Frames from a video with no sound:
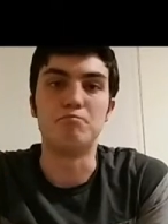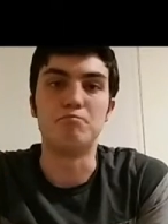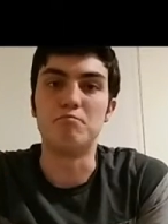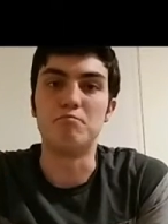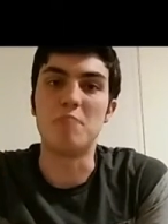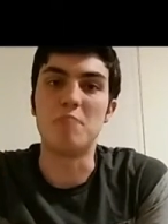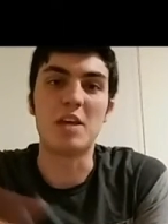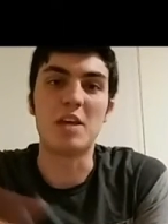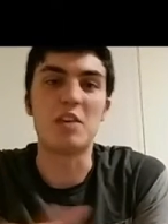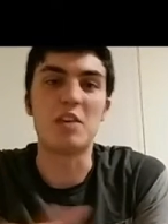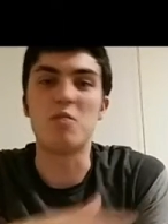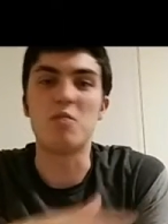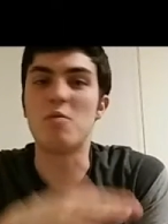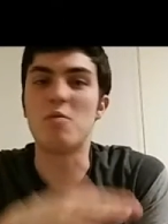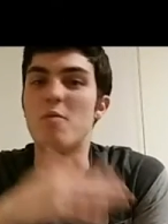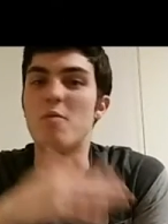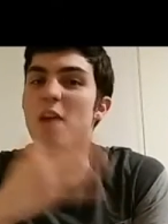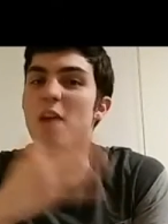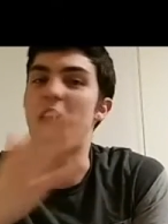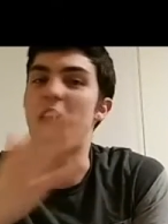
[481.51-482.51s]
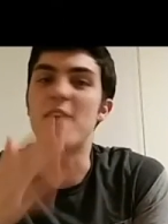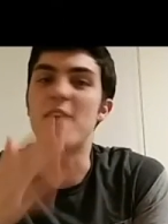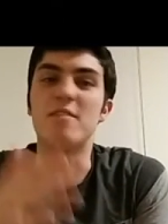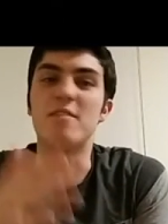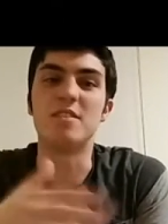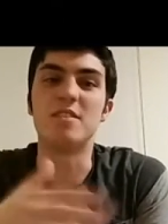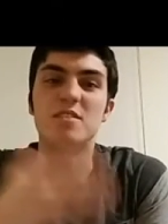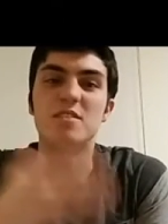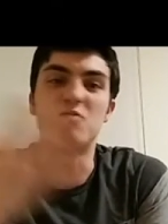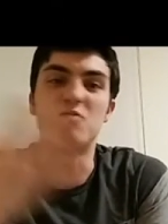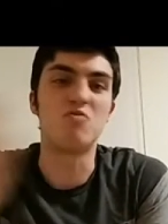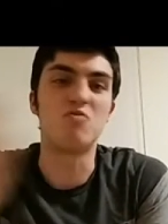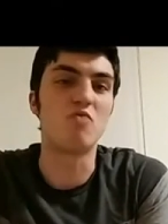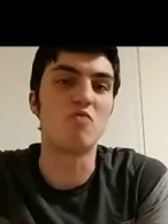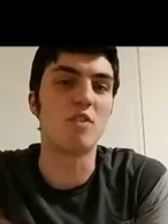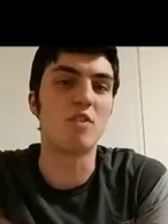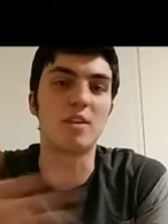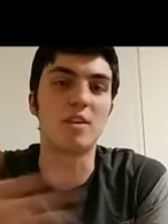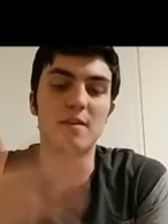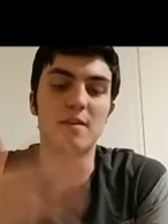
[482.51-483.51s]
make you have this
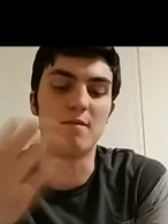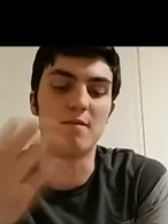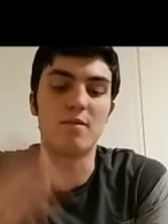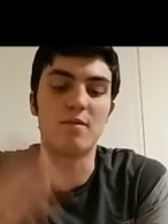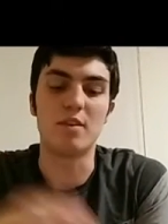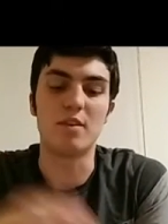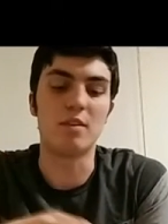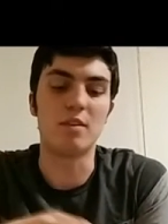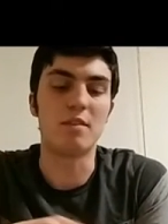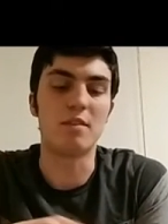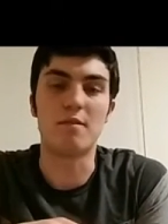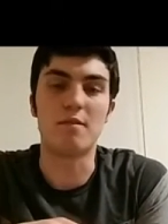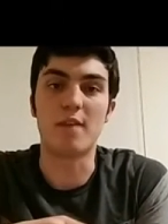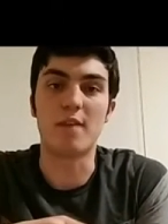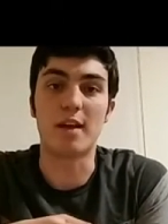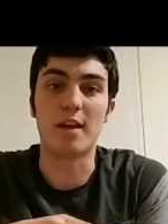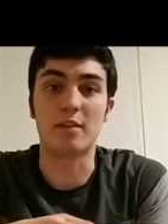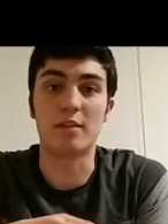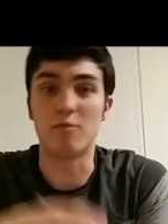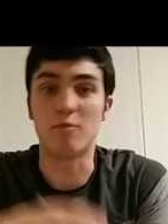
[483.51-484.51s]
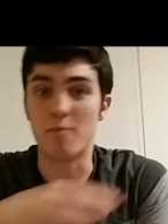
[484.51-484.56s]
drunken feel effect.